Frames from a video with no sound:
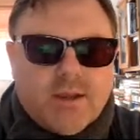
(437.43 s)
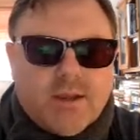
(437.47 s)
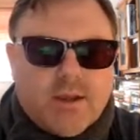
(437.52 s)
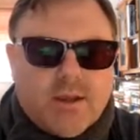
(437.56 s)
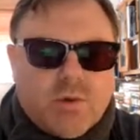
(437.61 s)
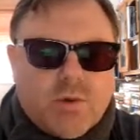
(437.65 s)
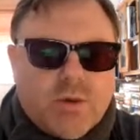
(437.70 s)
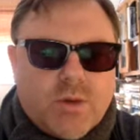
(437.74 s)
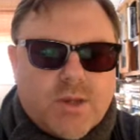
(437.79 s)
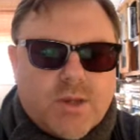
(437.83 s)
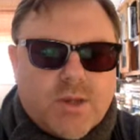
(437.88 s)
a
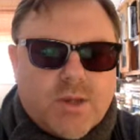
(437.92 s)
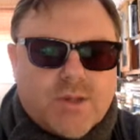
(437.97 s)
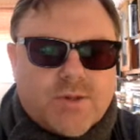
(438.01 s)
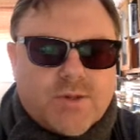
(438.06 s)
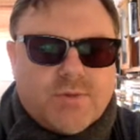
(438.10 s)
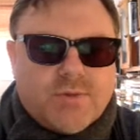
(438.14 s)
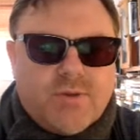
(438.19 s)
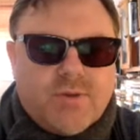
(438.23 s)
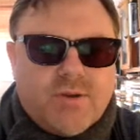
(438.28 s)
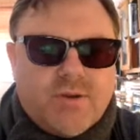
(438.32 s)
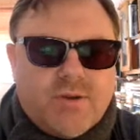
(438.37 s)
quick sort
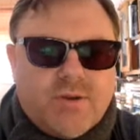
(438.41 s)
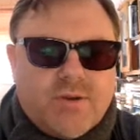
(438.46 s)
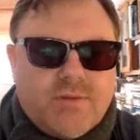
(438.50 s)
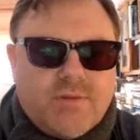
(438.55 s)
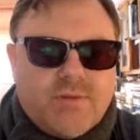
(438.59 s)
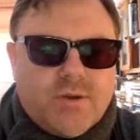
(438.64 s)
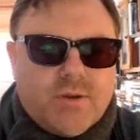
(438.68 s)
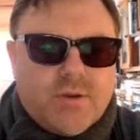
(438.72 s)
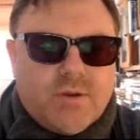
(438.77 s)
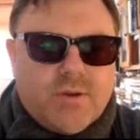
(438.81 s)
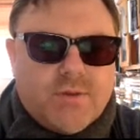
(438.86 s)
of
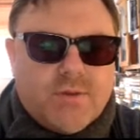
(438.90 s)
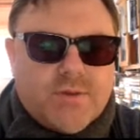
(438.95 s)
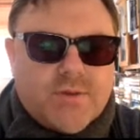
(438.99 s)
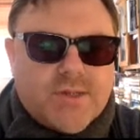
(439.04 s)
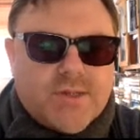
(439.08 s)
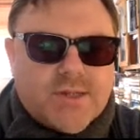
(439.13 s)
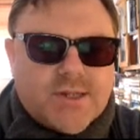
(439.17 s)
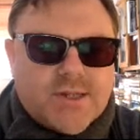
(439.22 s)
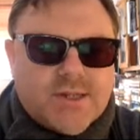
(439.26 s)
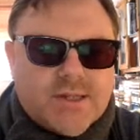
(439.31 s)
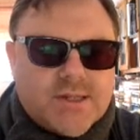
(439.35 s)
review of the 6
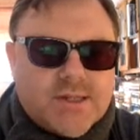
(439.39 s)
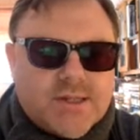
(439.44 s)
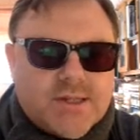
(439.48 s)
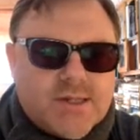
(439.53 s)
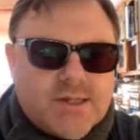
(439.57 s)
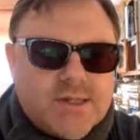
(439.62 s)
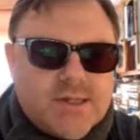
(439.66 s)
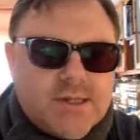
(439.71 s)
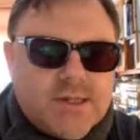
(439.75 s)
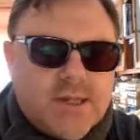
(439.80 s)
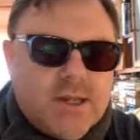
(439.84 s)

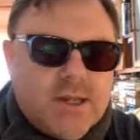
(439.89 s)
sentences,